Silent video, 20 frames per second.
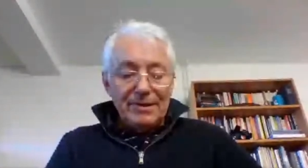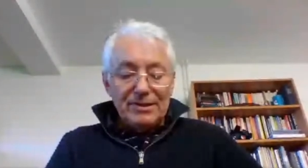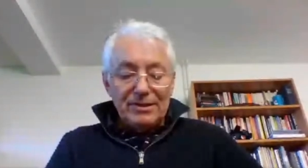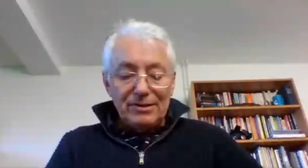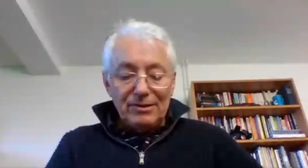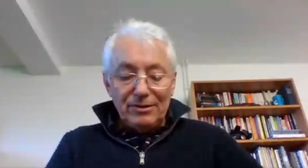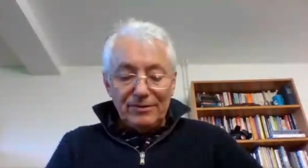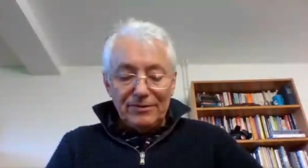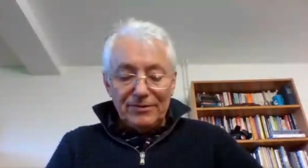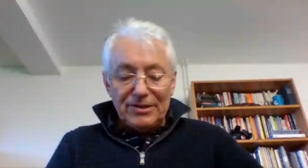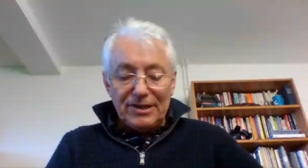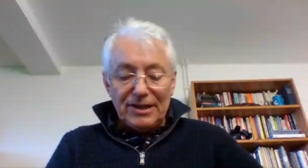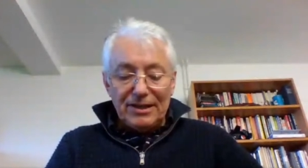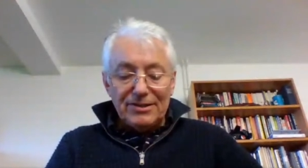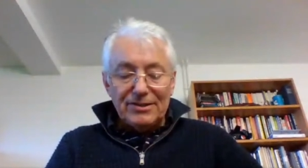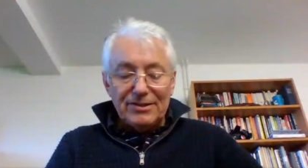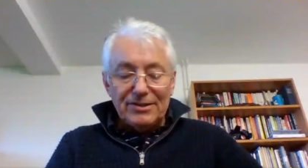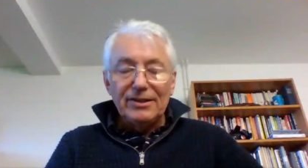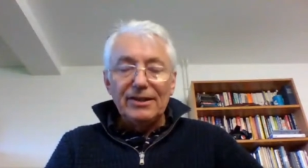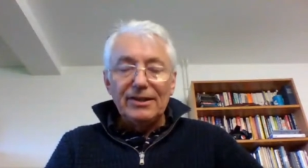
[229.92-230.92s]
a lot of
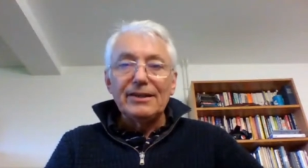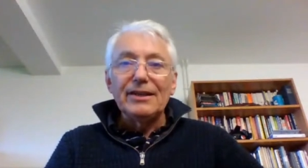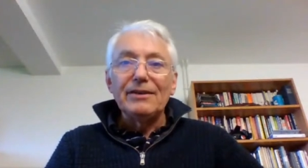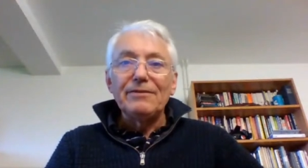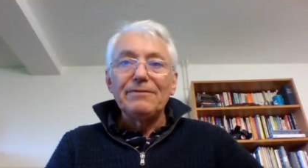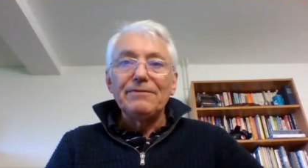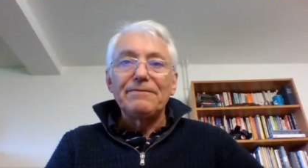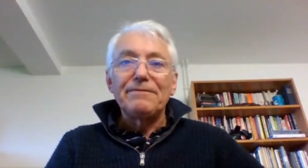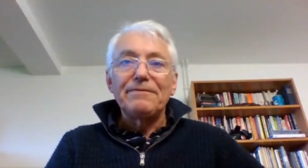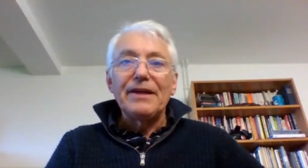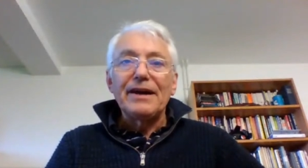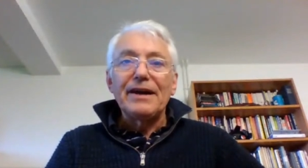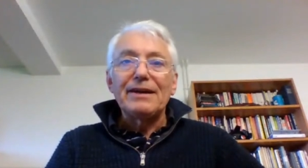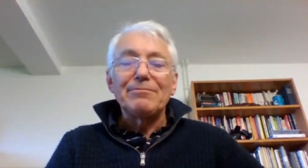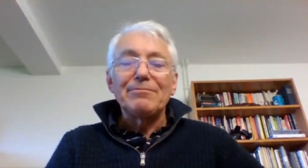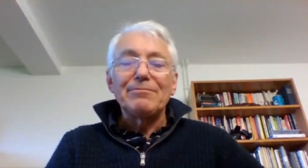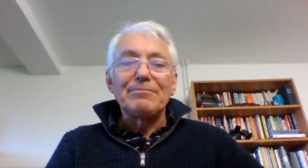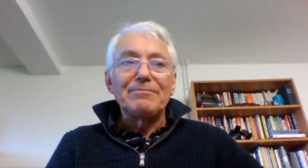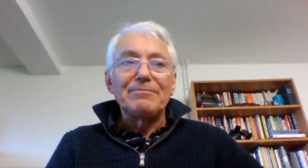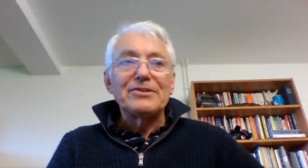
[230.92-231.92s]
sense and i love
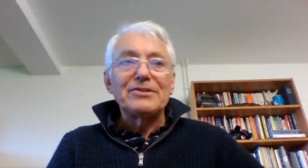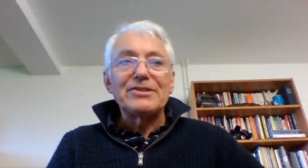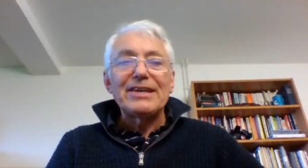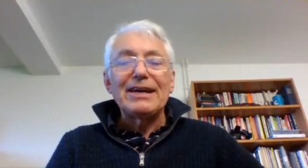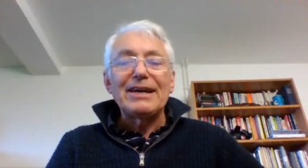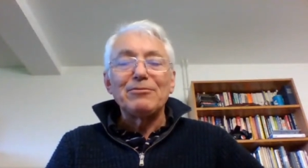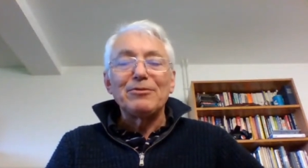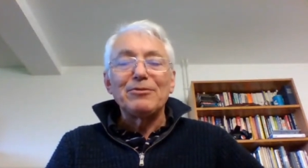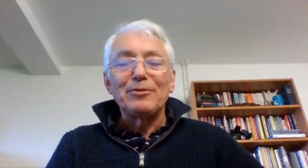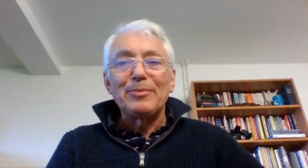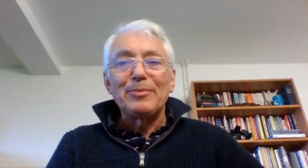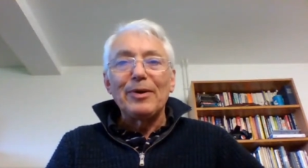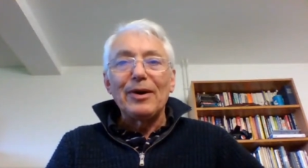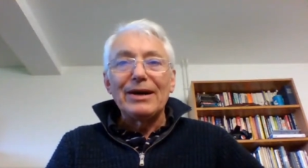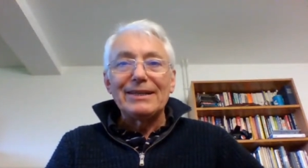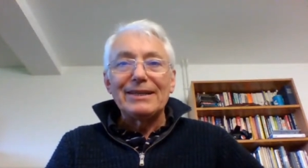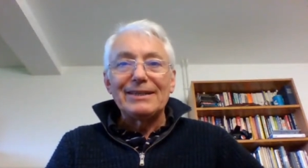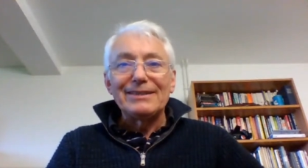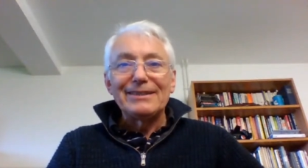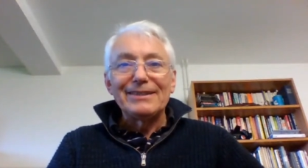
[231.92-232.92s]
that sound
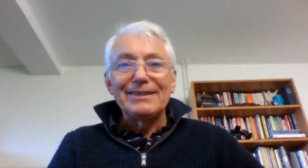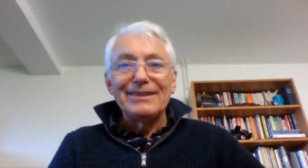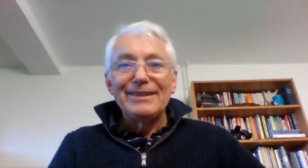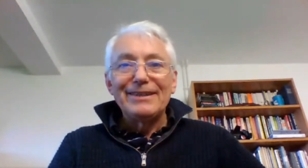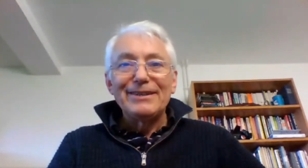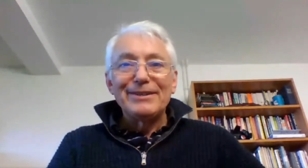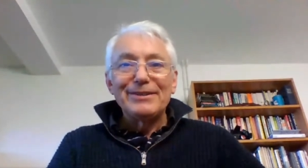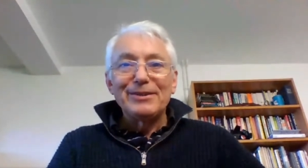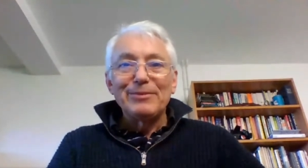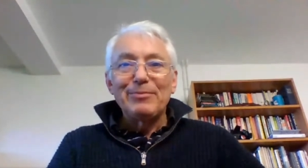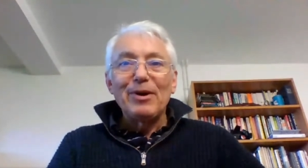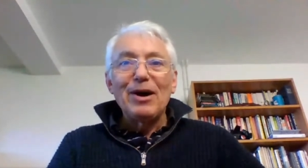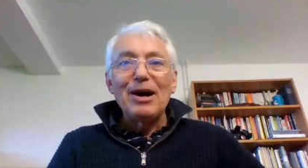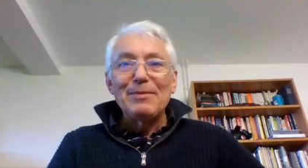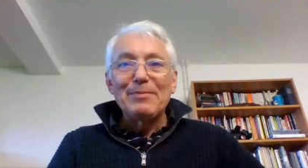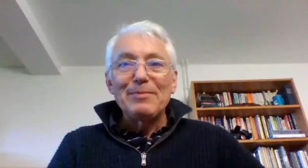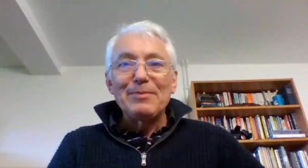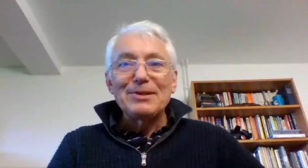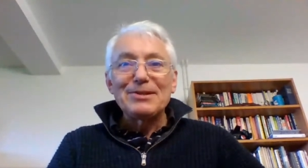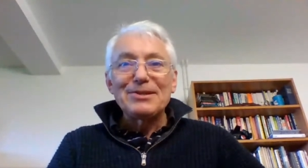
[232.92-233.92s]
bite the
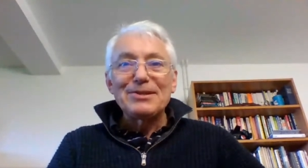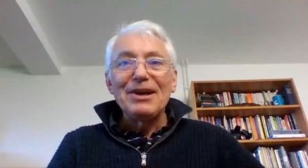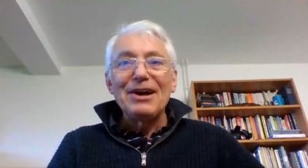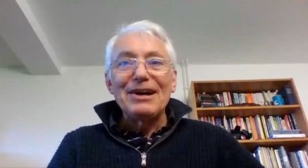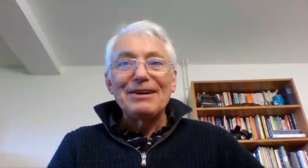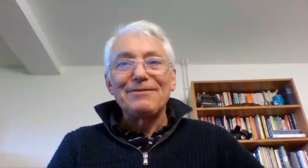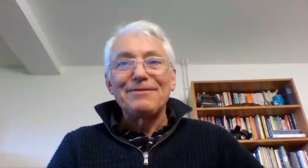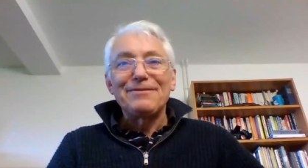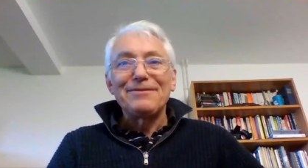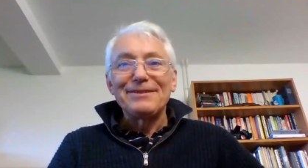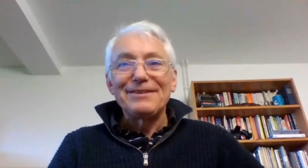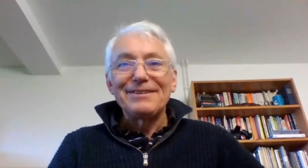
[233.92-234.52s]
pipe is life